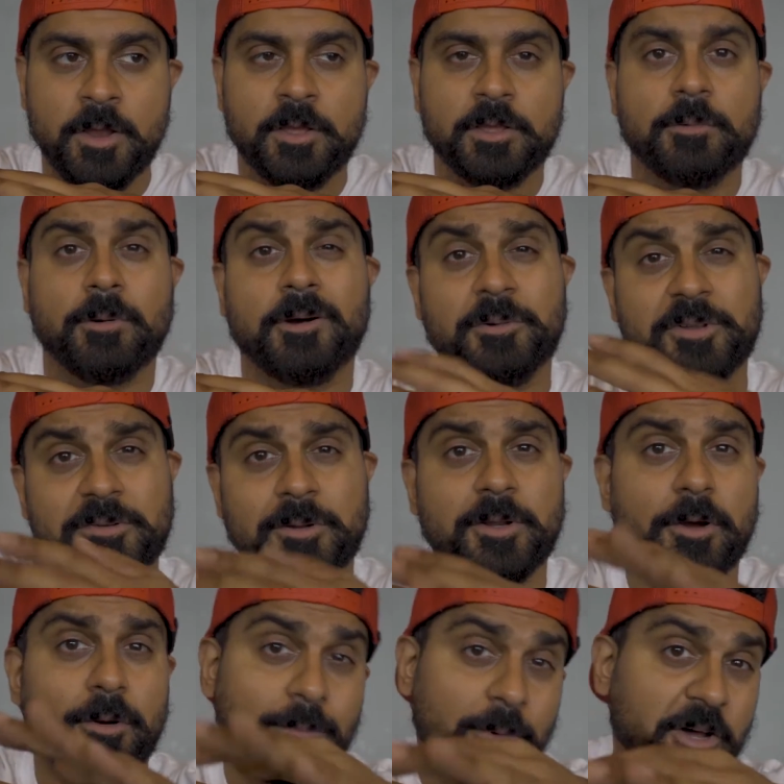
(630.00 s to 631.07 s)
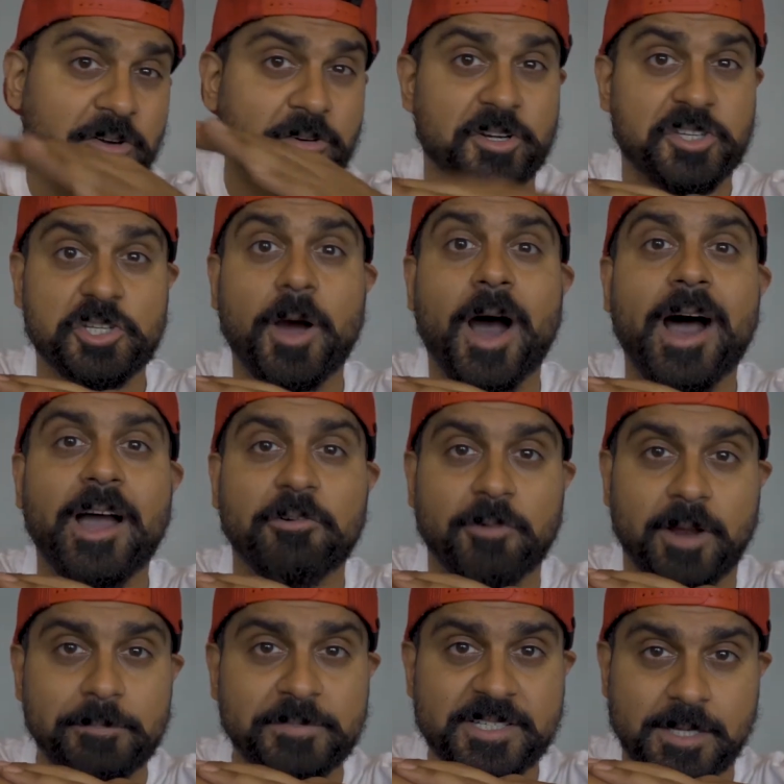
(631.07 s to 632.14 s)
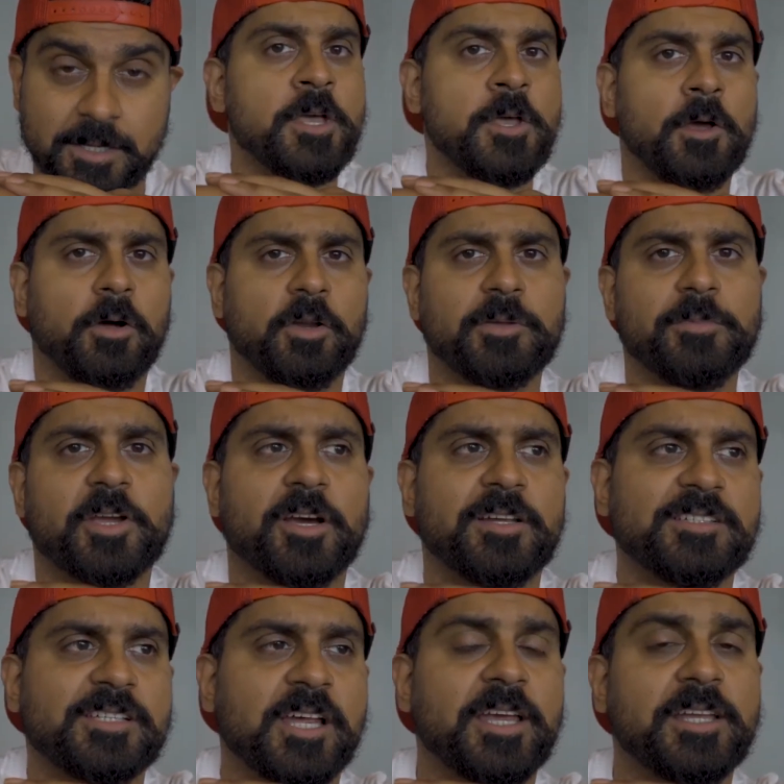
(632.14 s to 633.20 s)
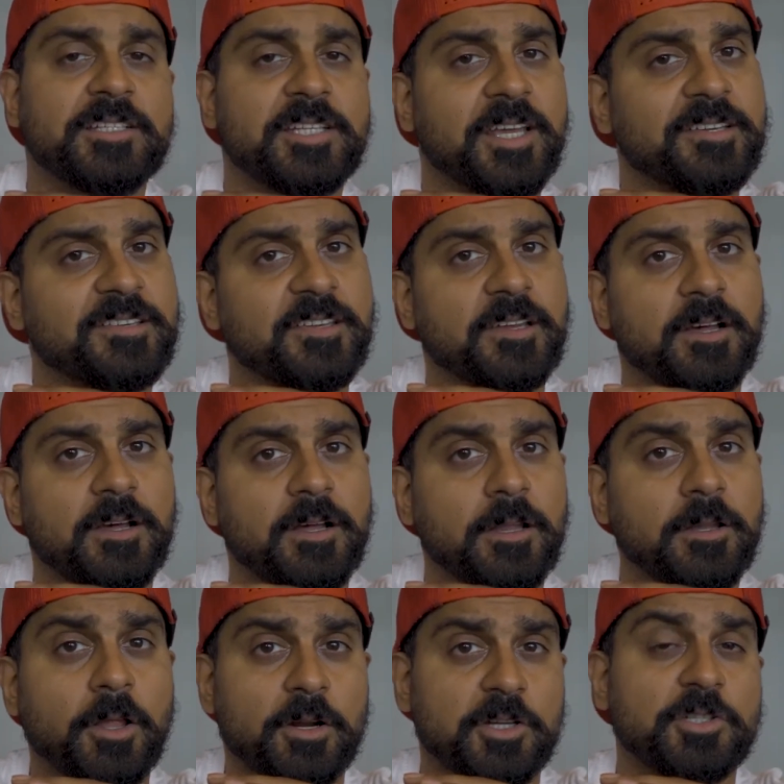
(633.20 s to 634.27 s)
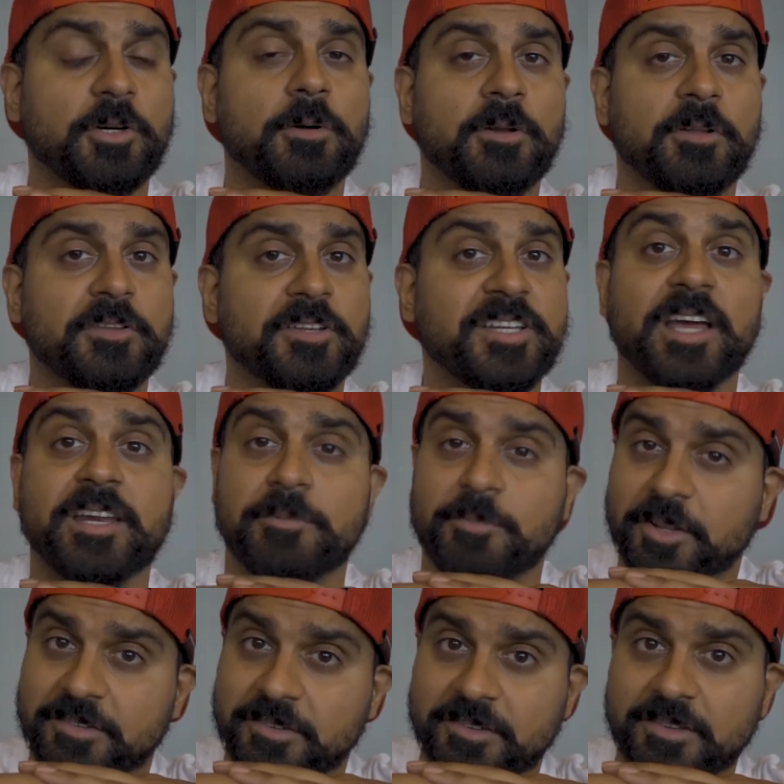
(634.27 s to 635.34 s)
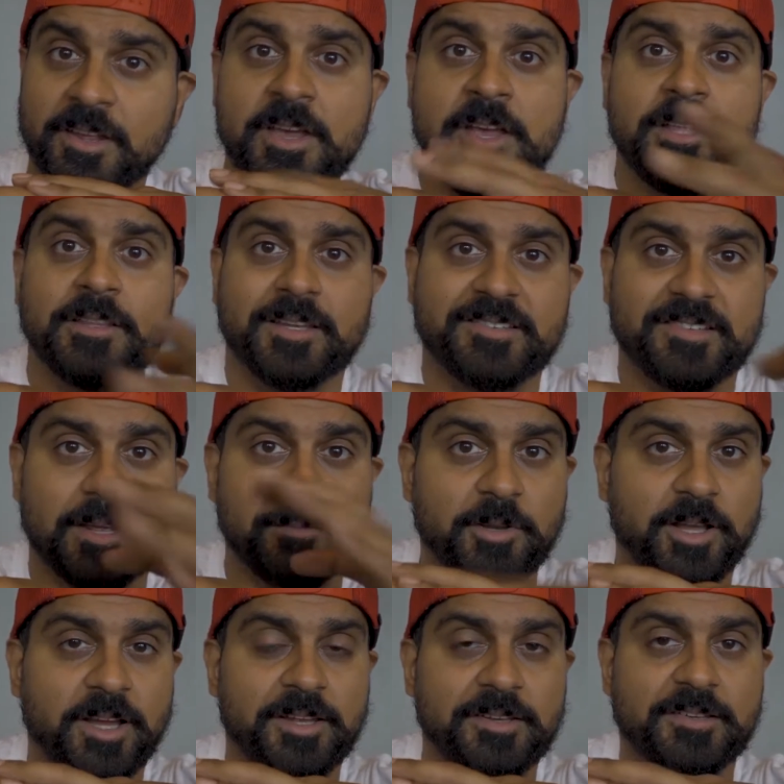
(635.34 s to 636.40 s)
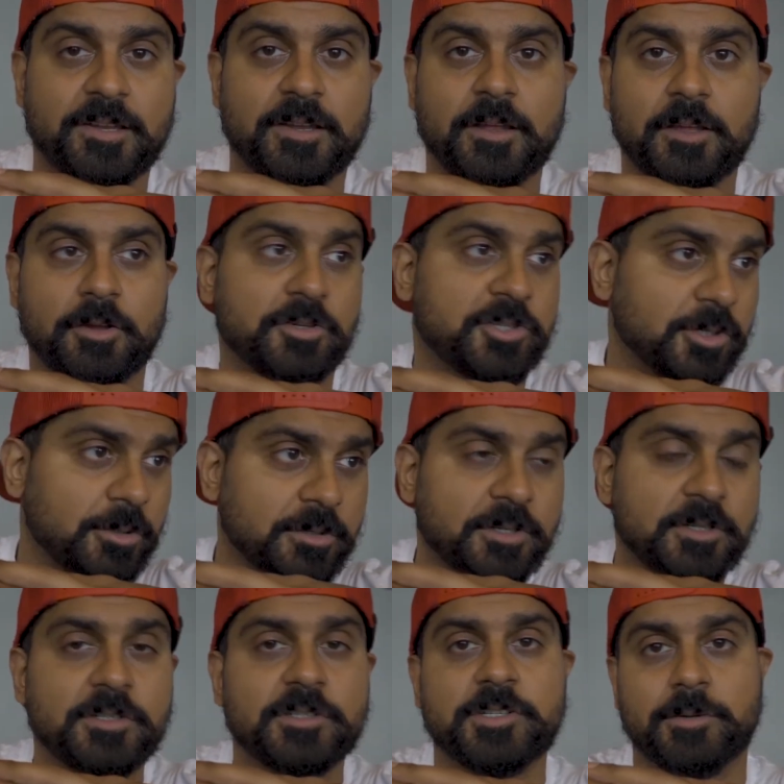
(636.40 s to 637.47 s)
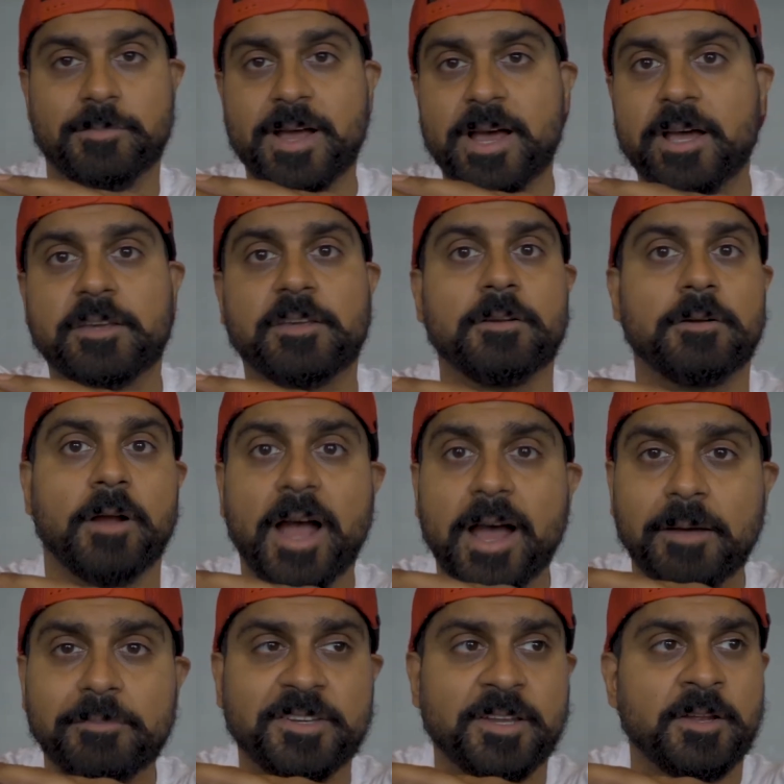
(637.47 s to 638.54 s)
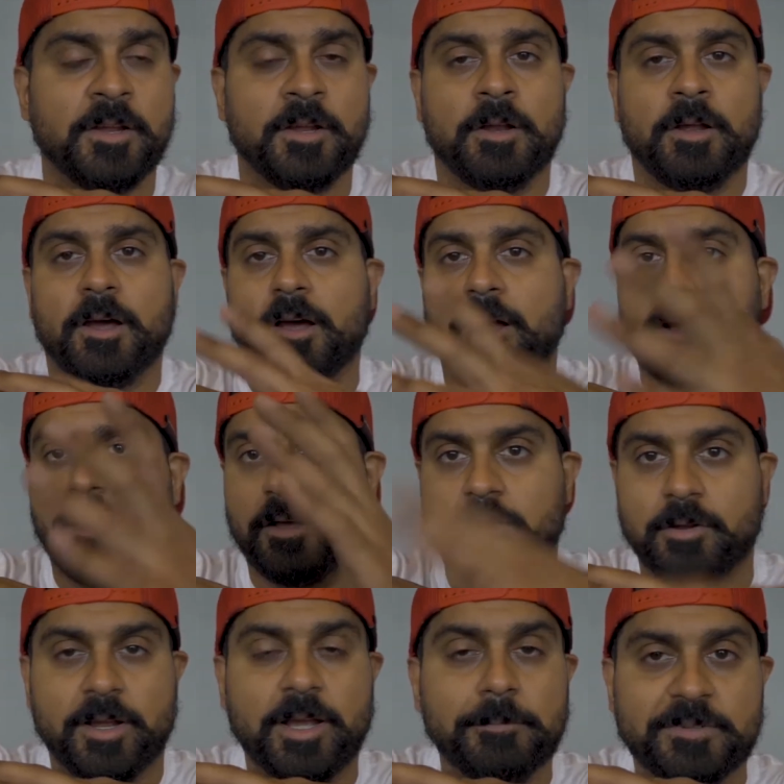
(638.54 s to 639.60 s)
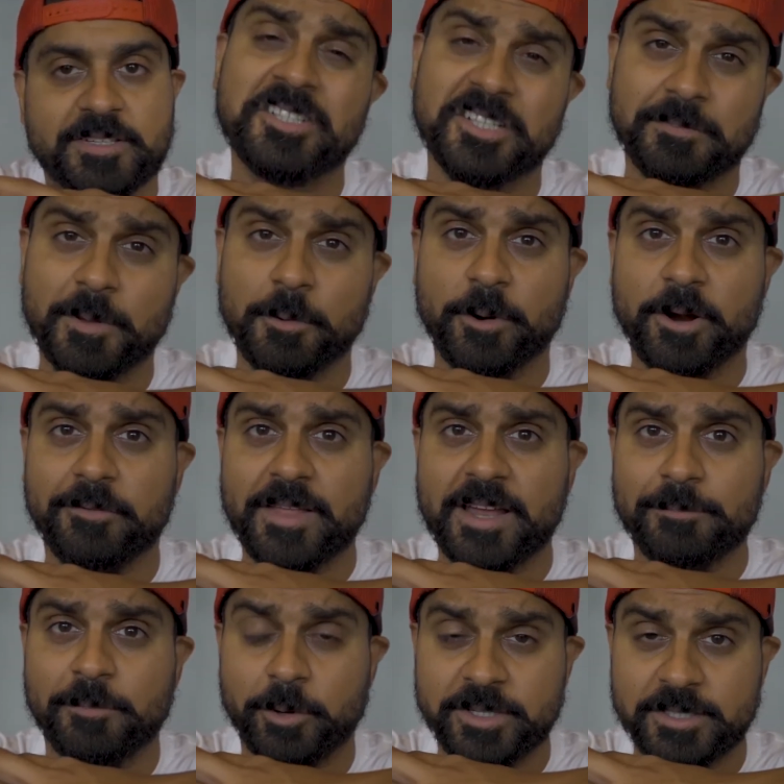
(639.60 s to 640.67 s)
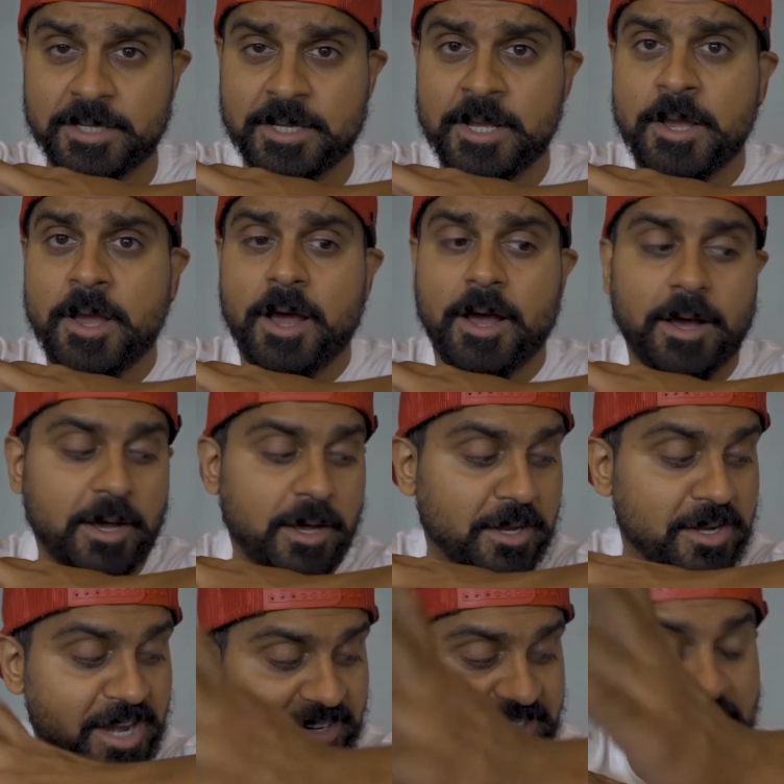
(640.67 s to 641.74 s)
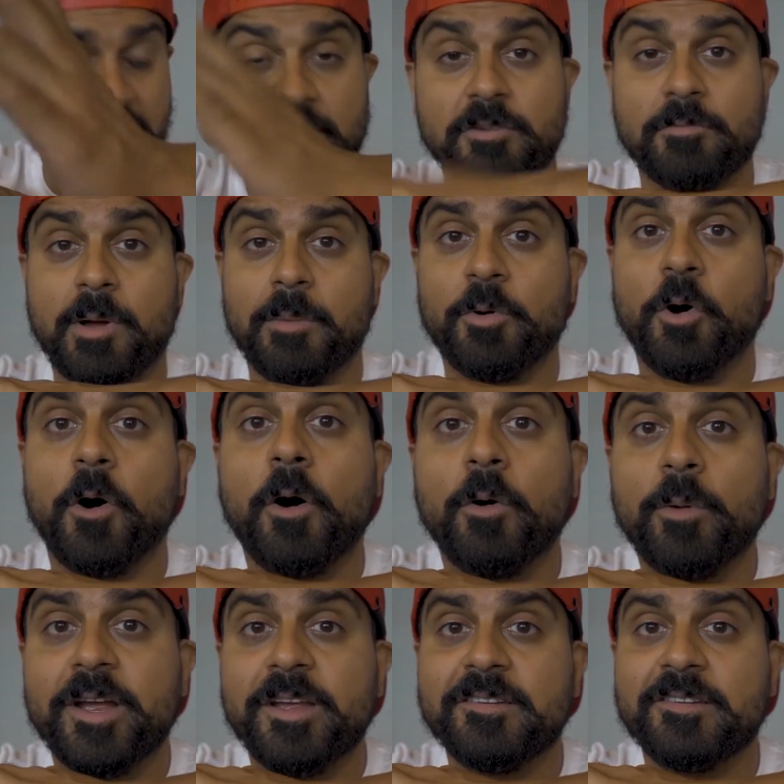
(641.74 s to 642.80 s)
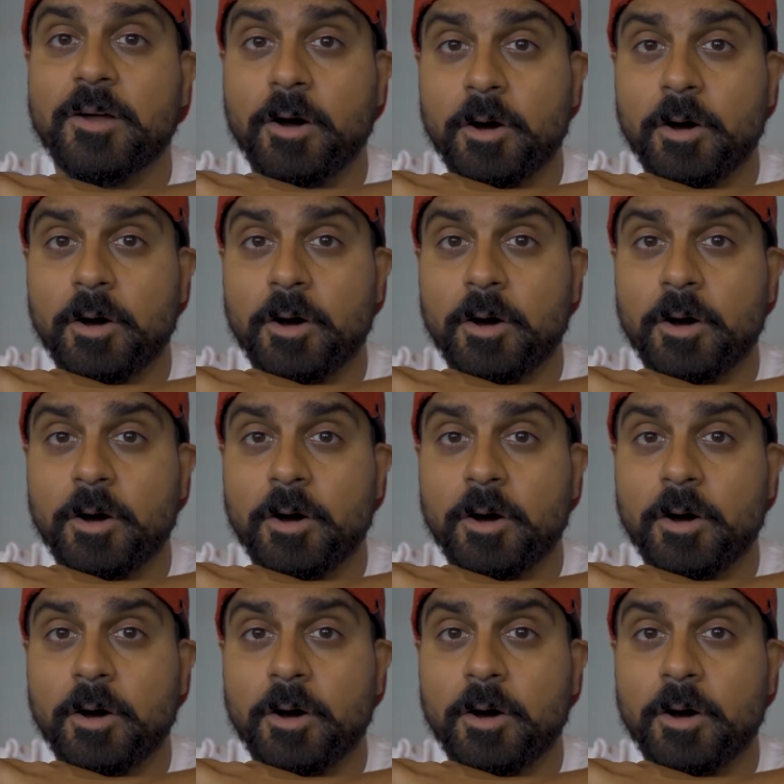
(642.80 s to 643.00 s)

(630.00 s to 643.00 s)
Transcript: You always want to go moderate to high reps, only because it takes a lot of toll on the tiny muscles that stabilize your shoulders, your back, your abs, your hips. Just beware of that point. Next thing, remember, always